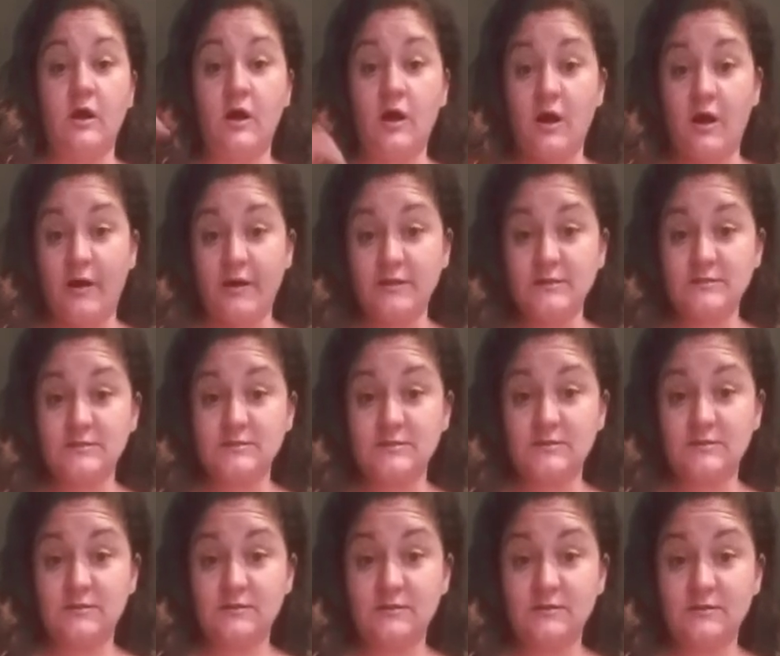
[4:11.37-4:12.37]
hot
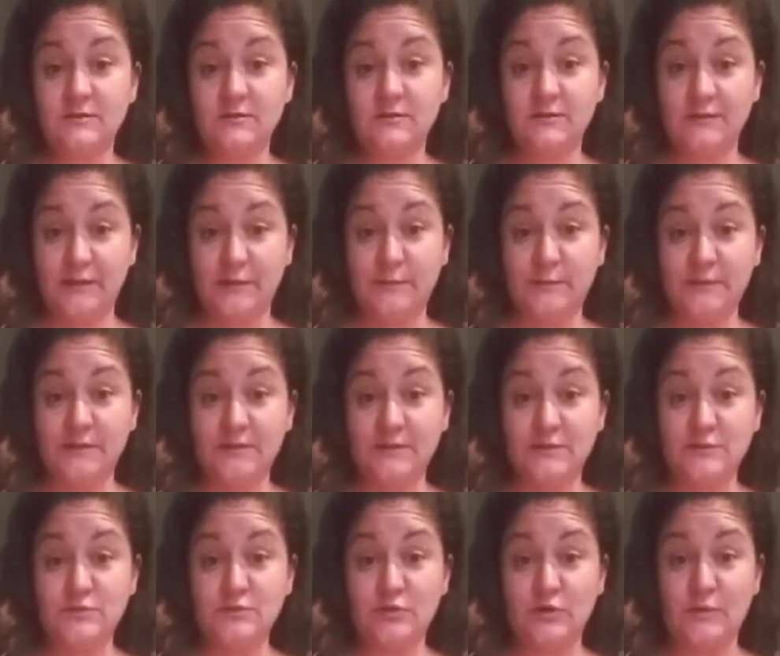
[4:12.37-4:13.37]
liquid
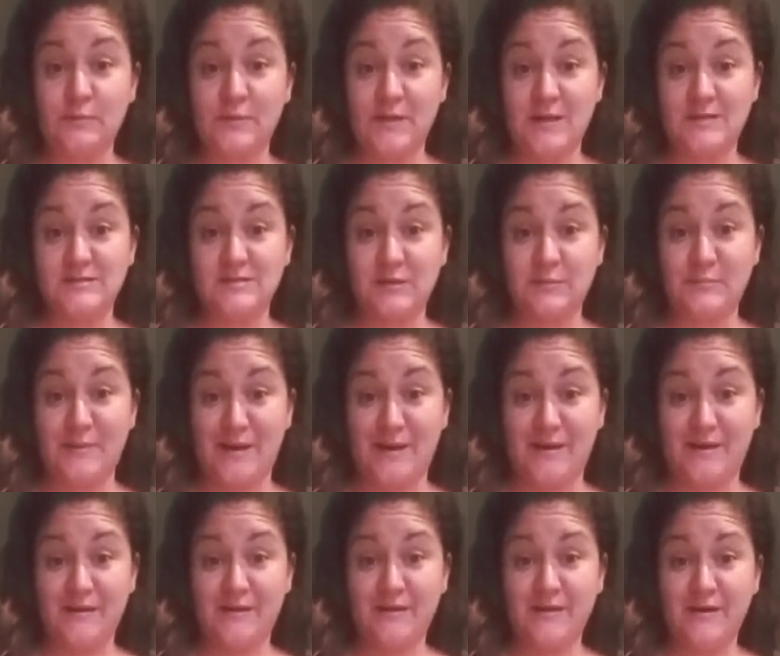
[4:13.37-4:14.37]
into a plastic
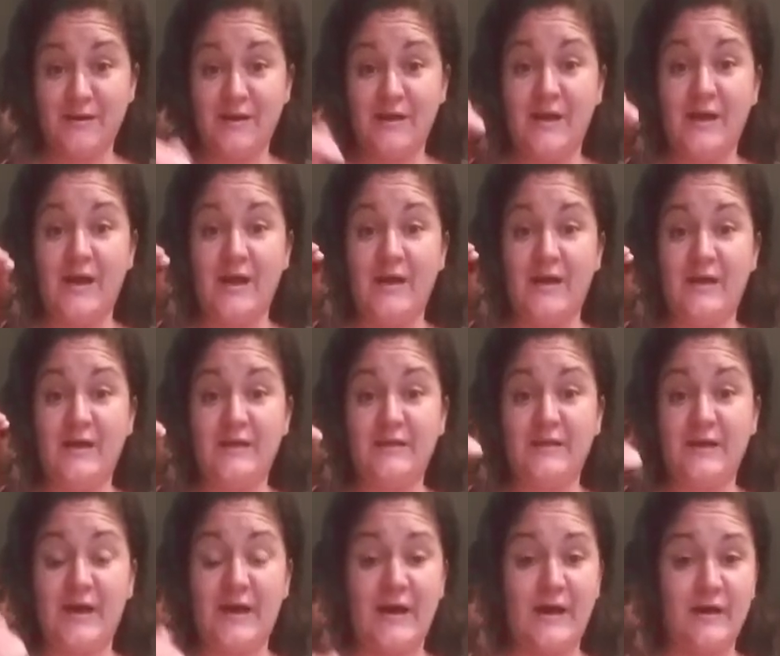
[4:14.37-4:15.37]
bag
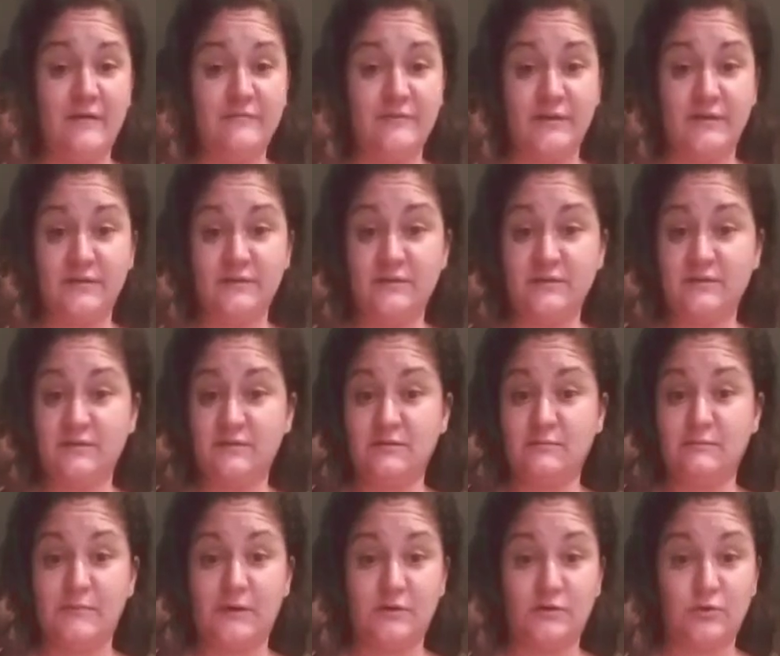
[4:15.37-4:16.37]
and have it
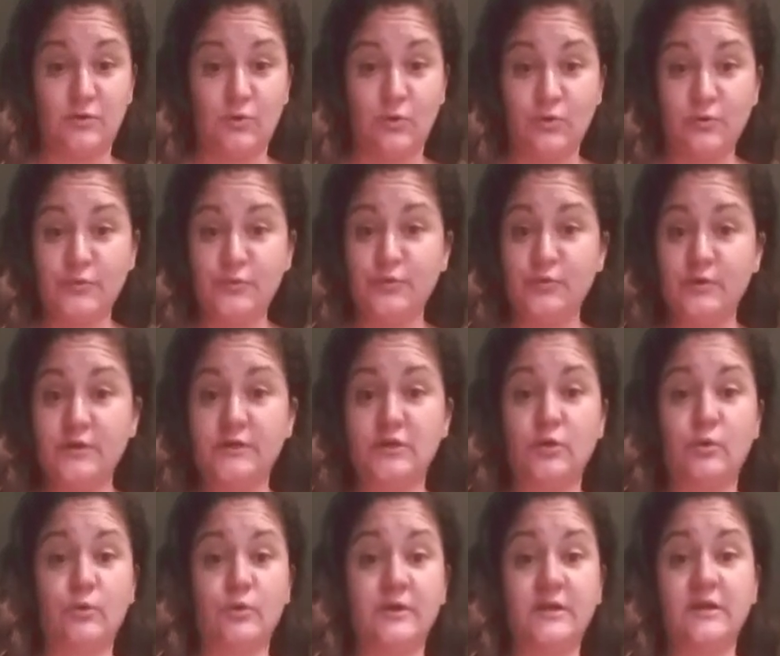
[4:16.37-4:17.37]
melt a hole through
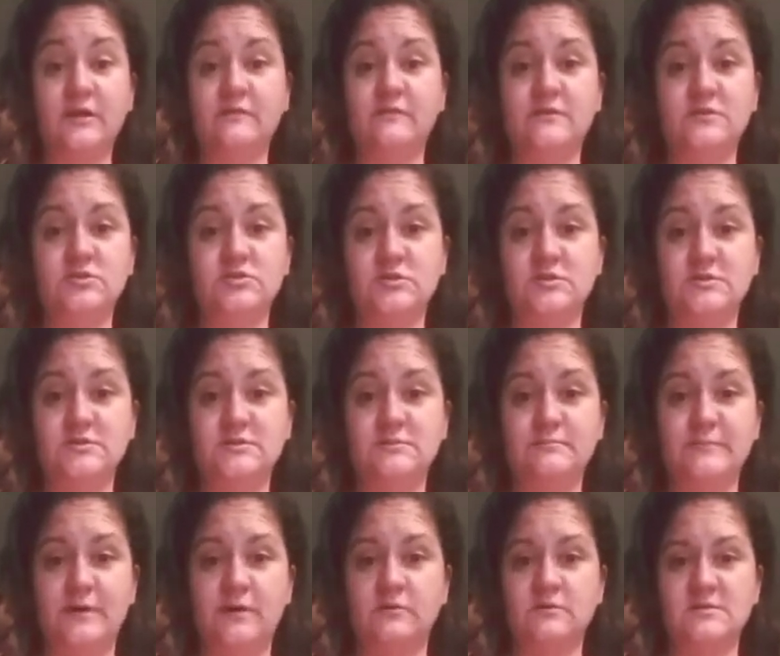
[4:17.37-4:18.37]
it, or even just
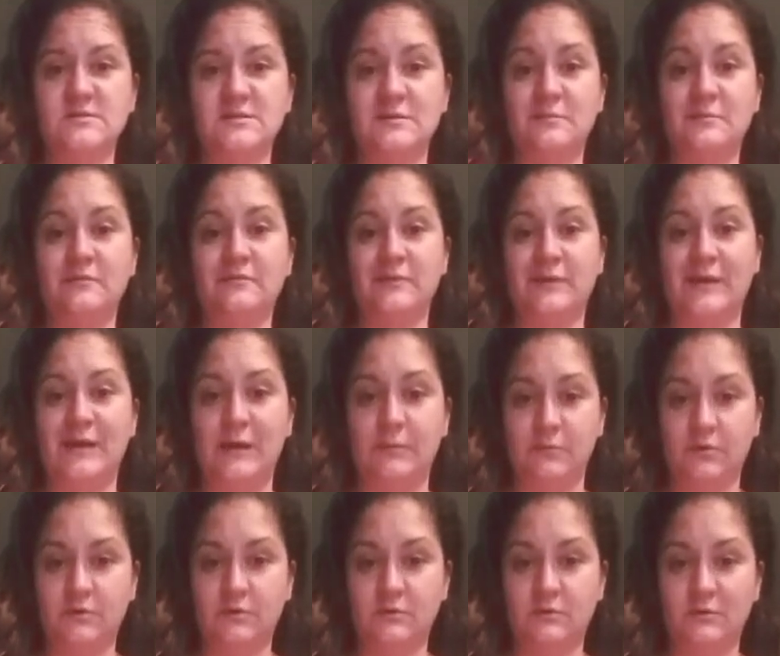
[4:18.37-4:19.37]
melt some of the
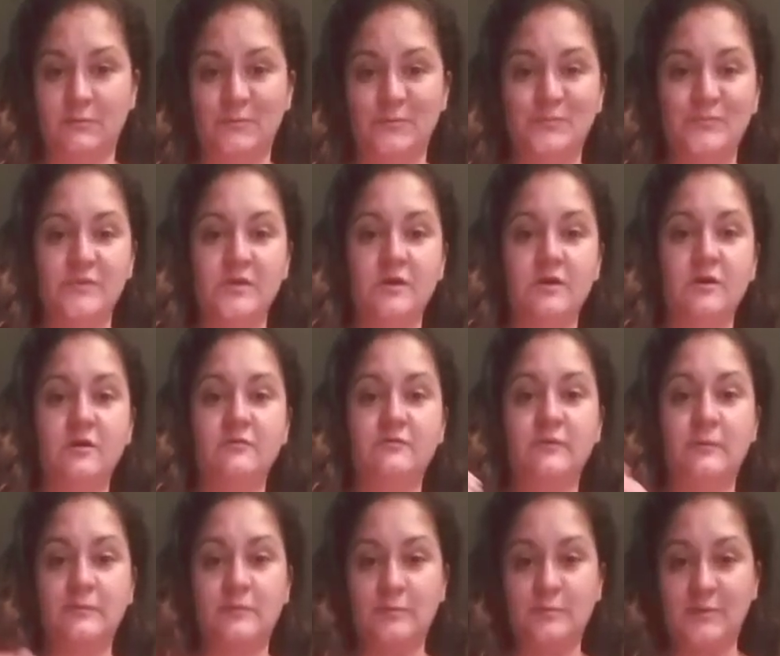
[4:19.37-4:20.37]
chemical
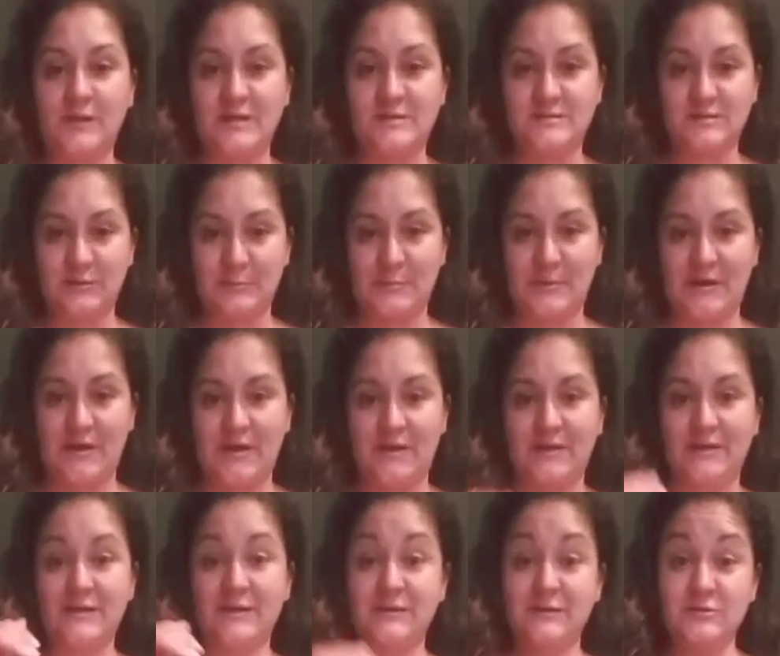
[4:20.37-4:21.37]
from the plastic
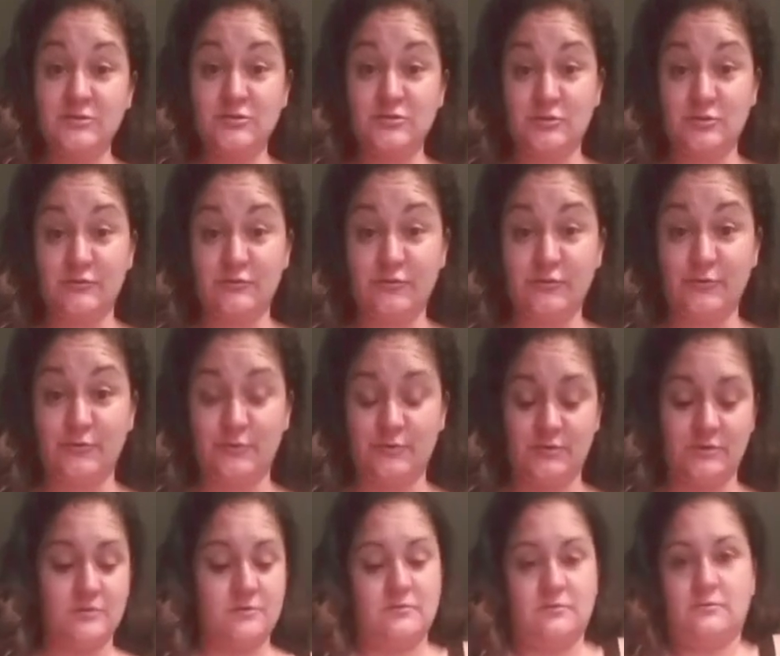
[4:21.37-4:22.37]
bag into the food.
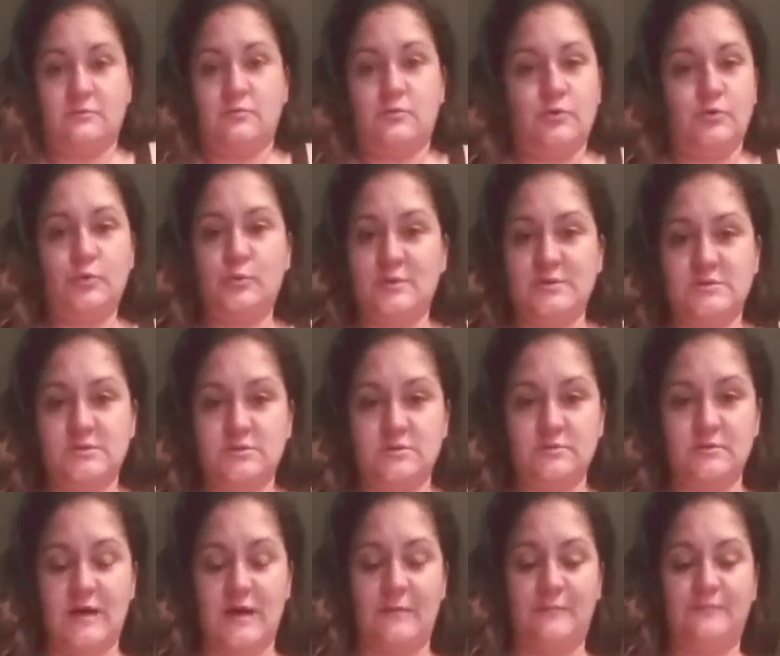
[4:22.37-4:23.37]
Who wants to
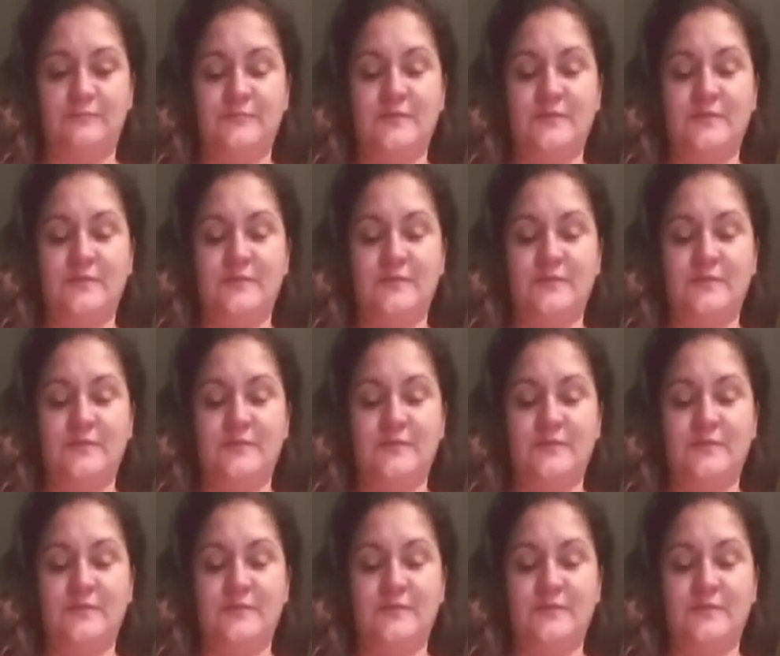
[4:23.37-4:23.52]
do that?